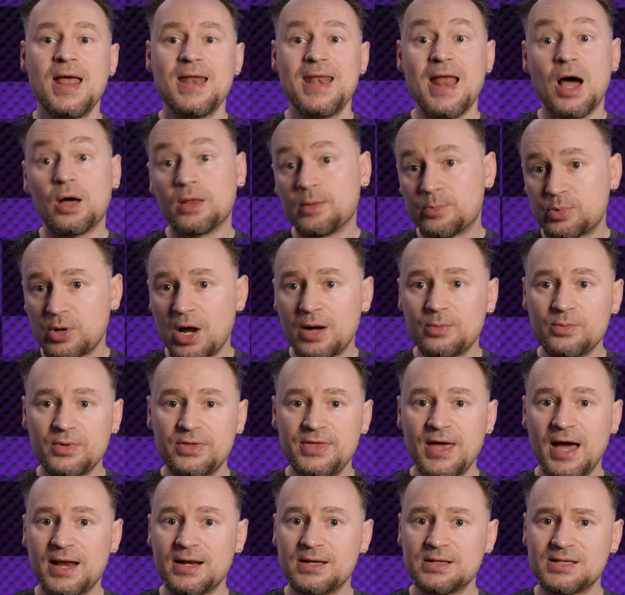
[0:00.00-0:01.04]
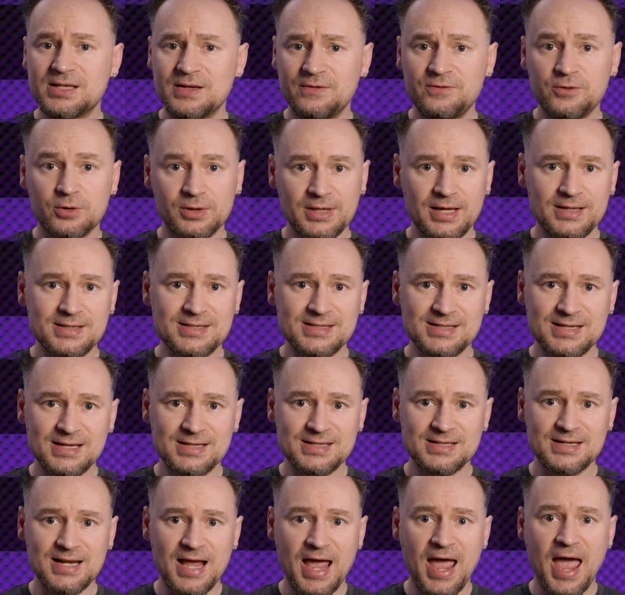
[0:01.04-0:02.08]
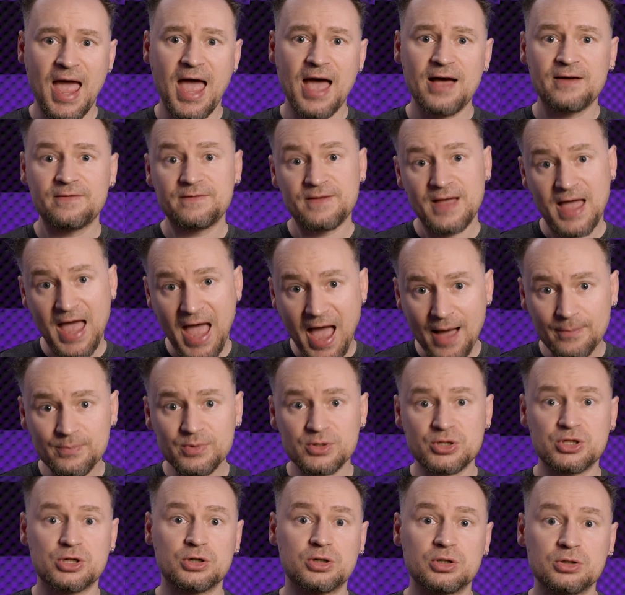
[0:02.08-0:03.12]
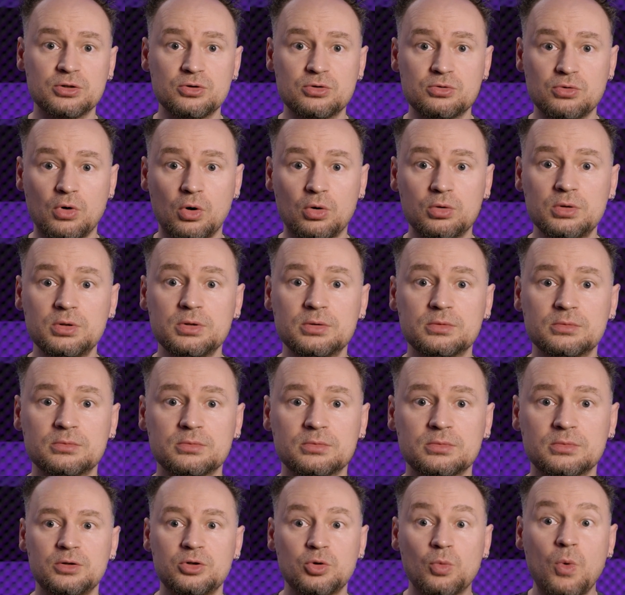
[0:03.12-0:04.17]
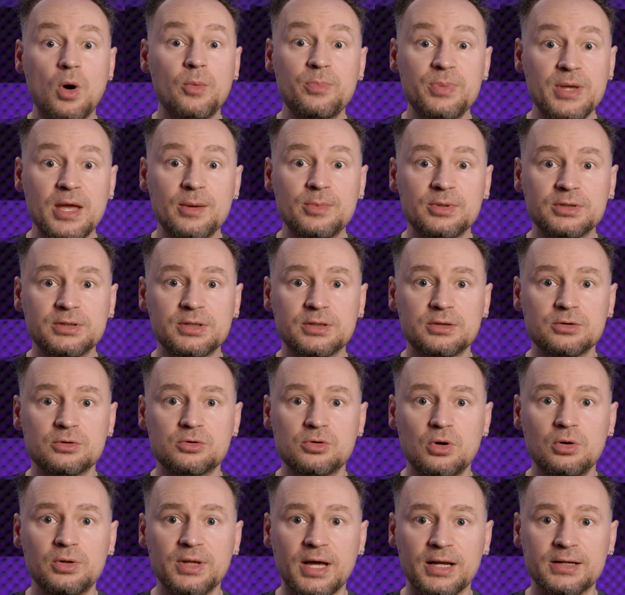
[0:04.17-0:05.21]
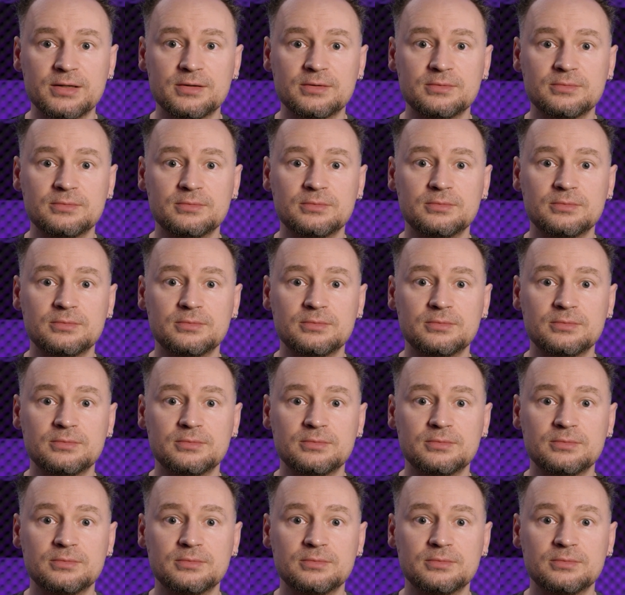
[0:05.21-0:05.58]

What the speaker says: Now, the problem with that is if your lens doesn't have aperture control, you won't be able to control that,